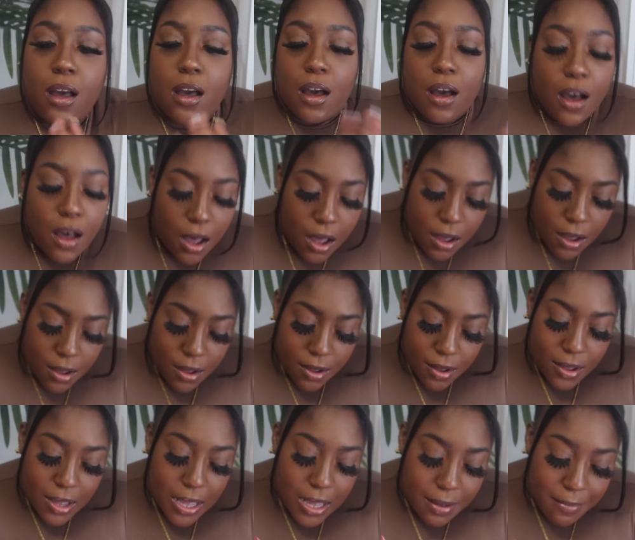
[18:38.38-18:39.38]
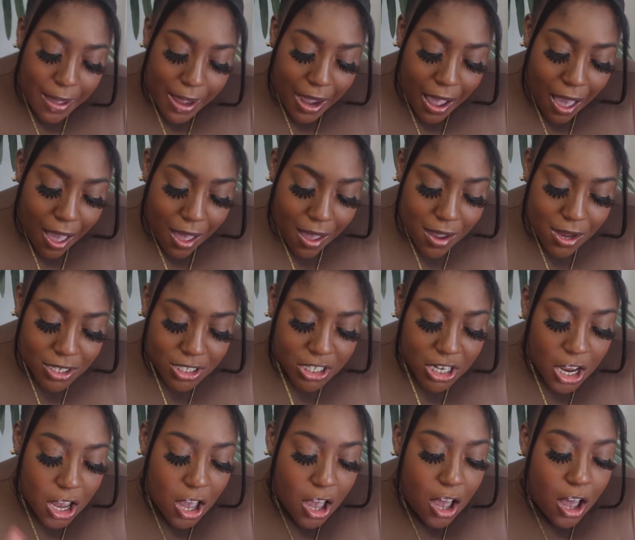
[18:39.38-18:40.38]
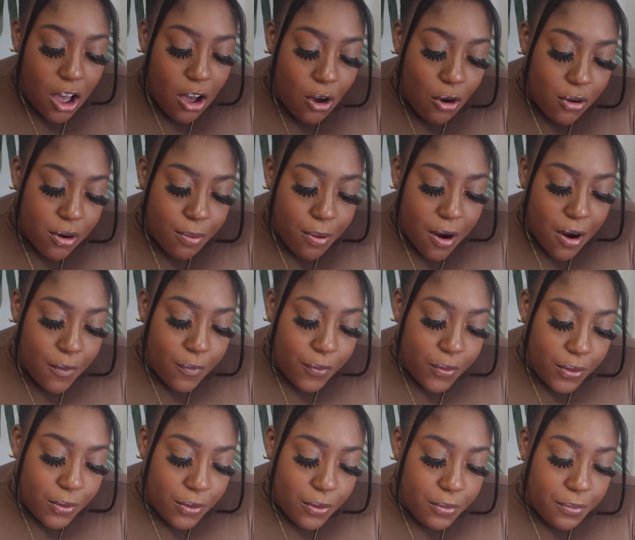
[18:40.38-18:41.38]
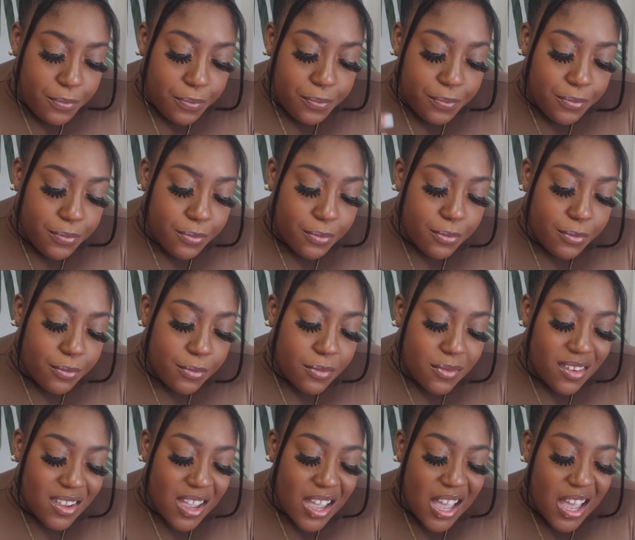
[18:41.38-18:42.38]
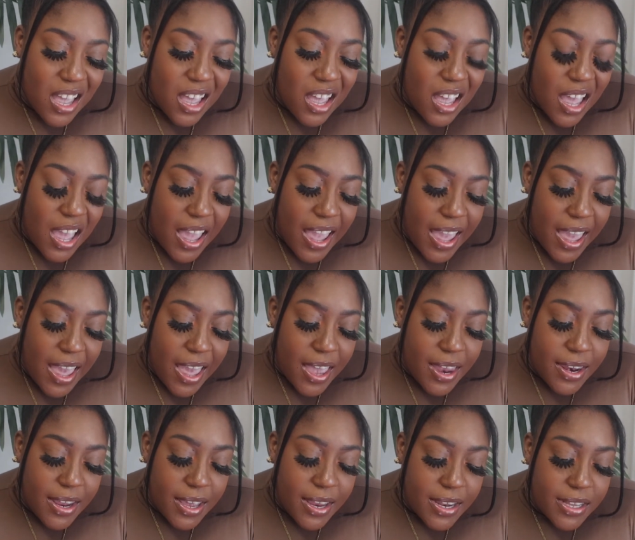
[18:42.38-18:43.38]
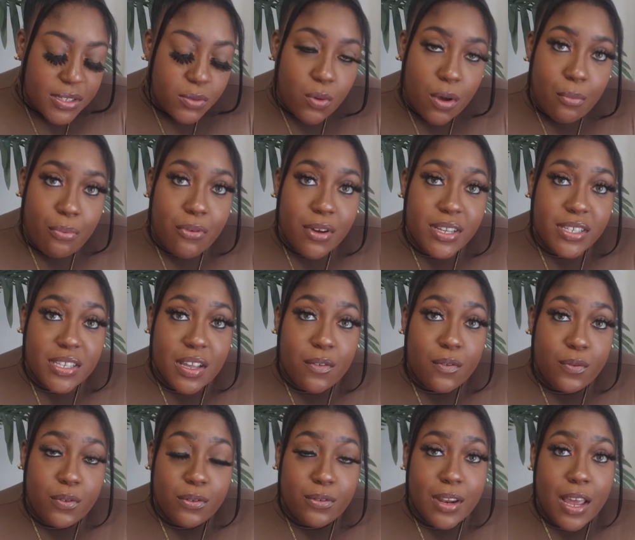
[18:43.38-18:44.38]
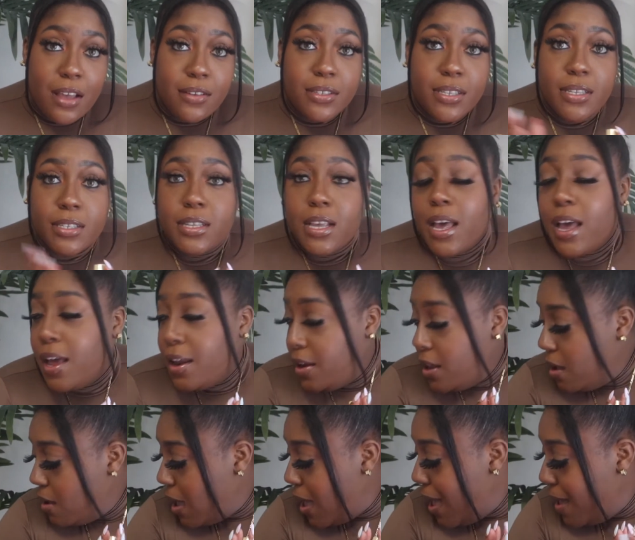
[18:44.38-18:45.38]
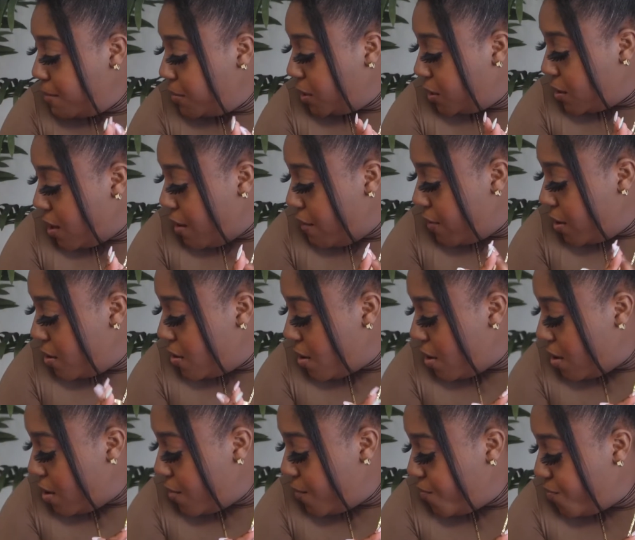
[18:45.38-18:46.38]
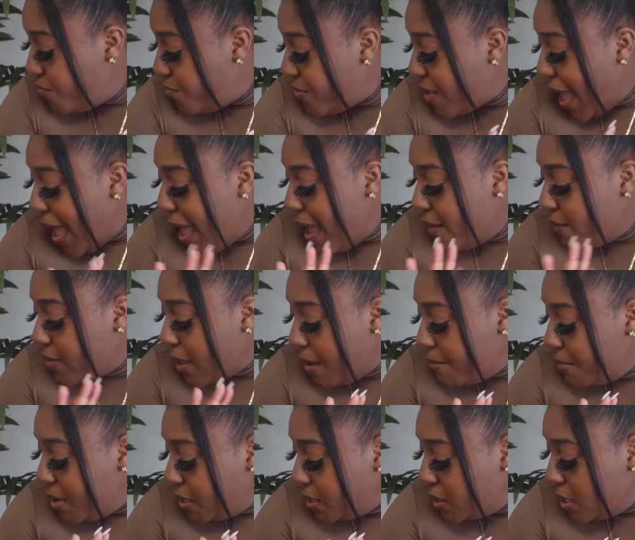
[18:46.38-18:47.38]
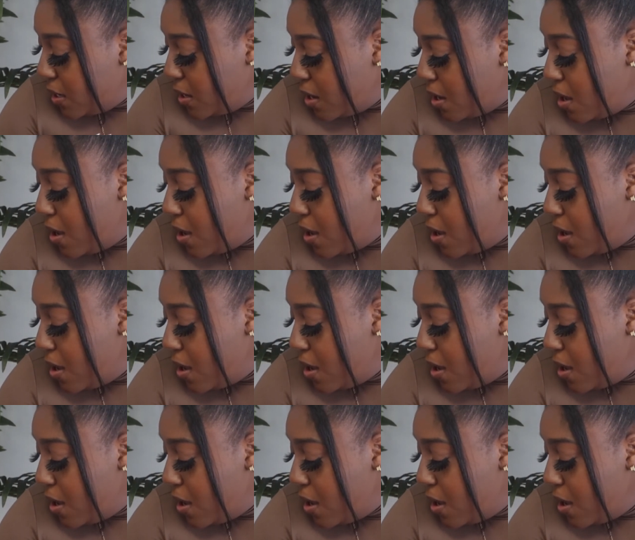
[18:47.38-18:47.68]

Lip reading: Oh my gosh. An eau de parfum. And it is 1.7 fluid ounces. Now, I'm sorry, y'all. I have not mentioned,